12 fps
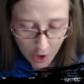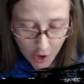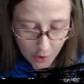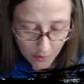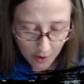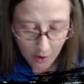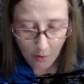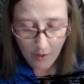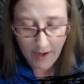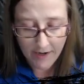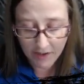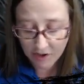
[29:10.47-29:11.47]
you could go
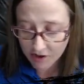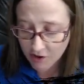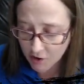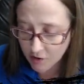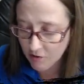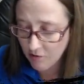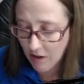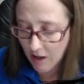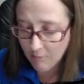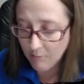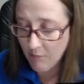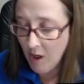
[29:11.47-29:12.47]
ahead and just
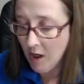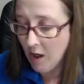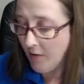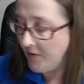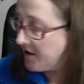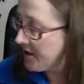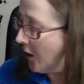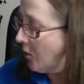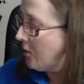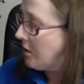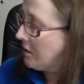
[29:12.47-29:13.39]
cut this out